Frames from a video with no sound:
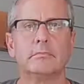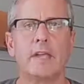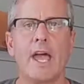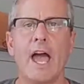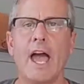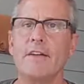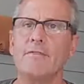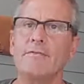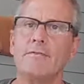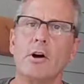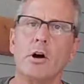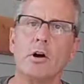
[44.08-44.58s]

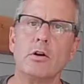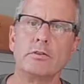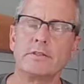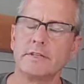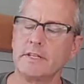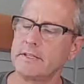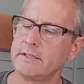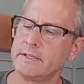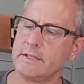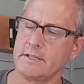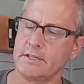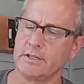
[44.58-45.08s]
Hey folks,
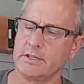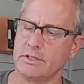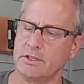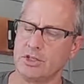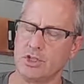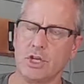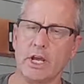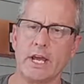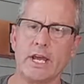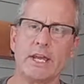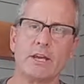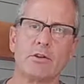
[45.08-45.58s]
this is
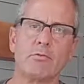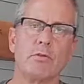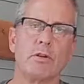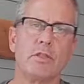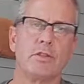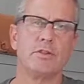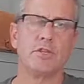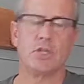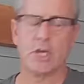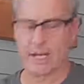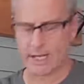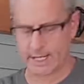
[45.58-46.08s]
Jake
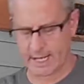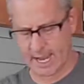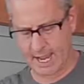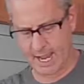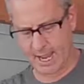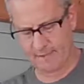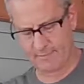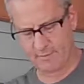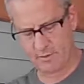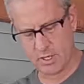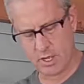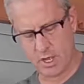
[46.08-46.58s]
with Jake
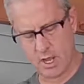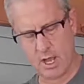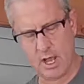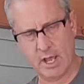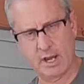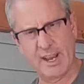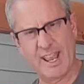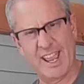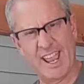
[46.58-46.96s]
Half Done,